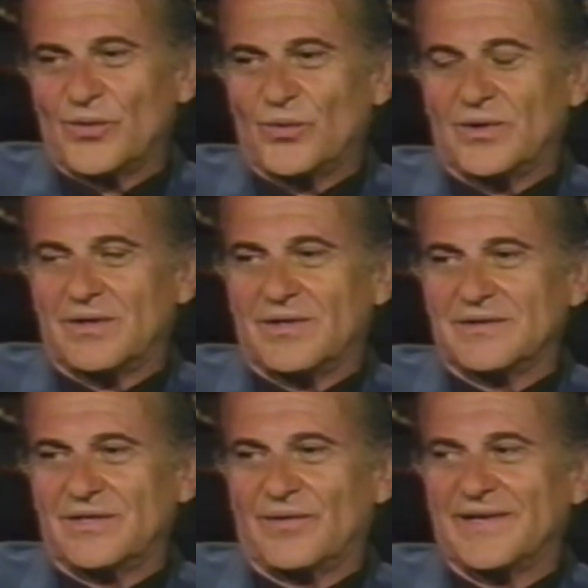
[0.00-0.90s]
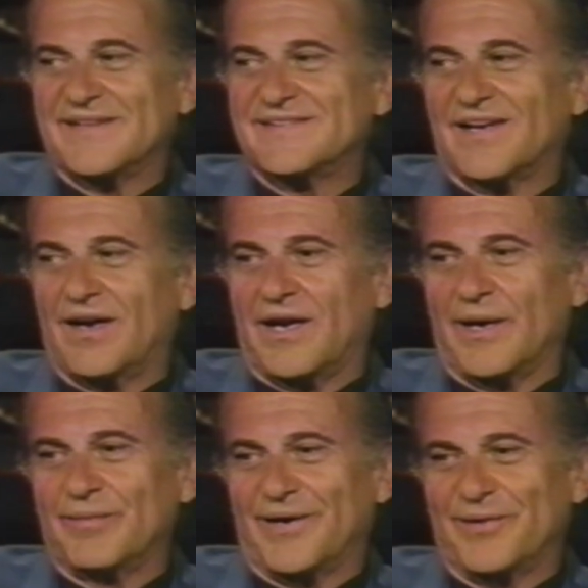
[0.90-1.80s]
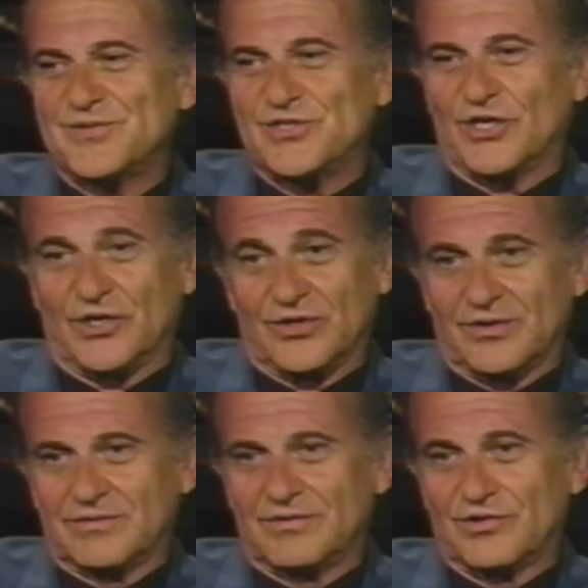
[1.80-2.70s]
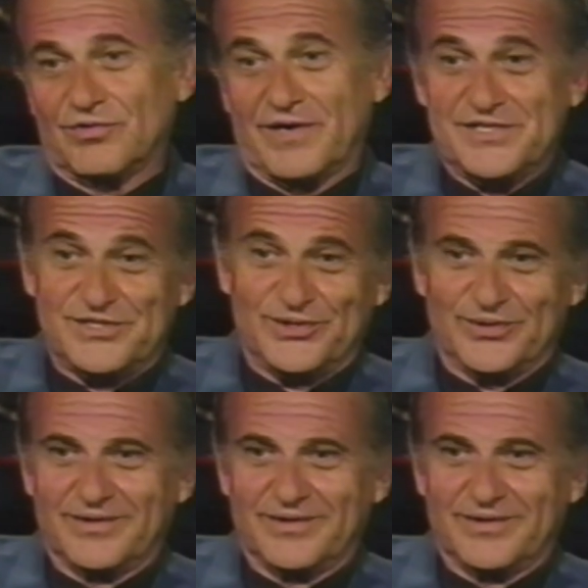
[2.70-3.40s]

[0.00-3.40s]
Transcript: Well, you know, at the time, I was younger, crazier,